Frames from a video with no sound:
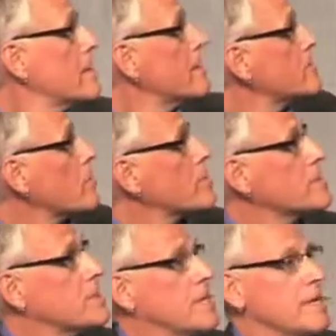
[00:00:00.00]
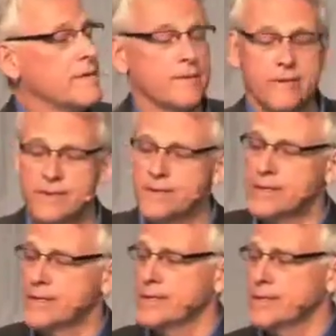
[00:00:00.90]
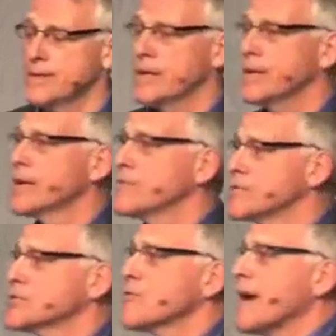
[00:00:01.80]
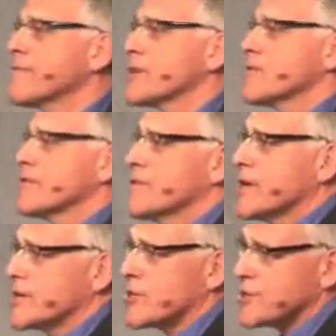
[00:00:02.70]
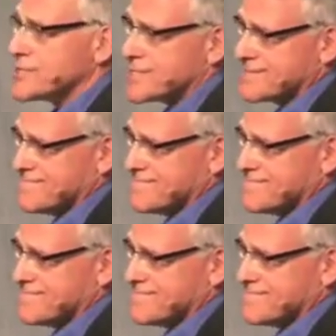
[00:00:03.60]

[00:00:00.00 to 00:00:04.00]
Sokunthy was a trafficker of young girls.